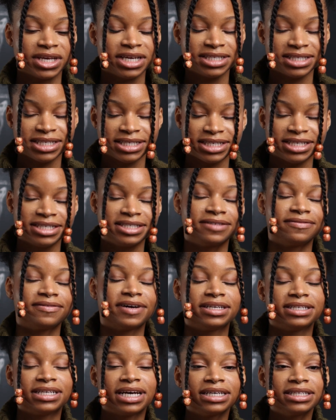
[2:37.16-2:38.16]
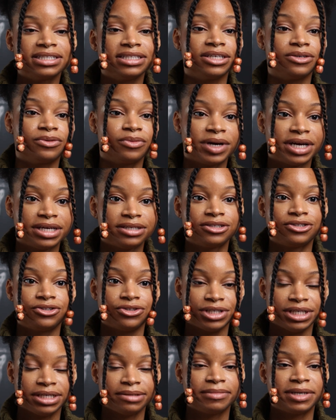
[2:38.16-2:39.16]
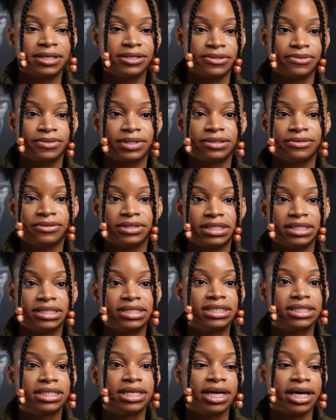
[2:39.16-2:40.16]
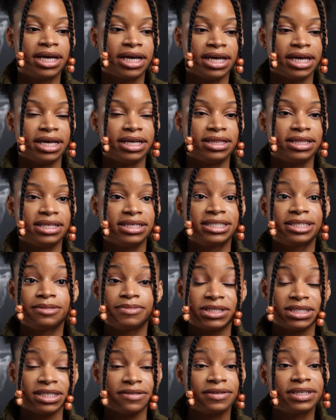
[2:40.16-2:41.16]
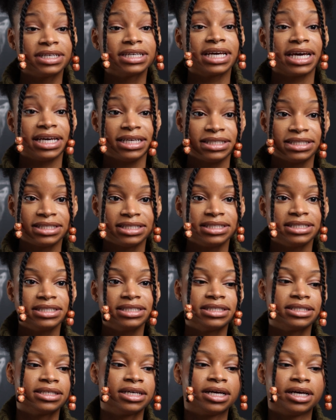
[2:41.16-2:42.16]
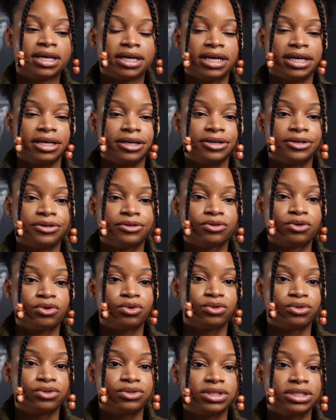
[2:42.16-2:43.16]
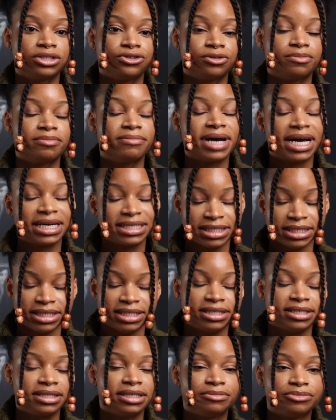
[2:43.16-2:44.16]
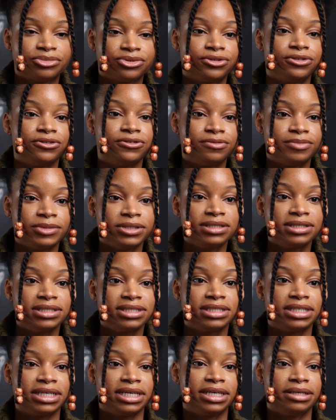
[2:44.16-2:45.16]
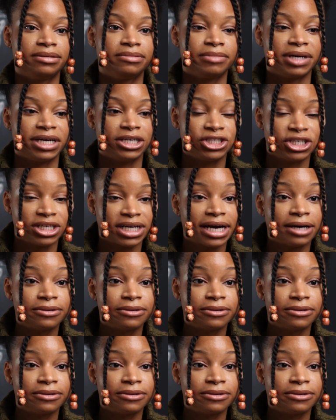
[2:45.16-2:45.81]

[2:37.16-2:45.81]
ECT is a fantastic way to treat mental illness. In these specific cases, it can cause dramatic improvements in patient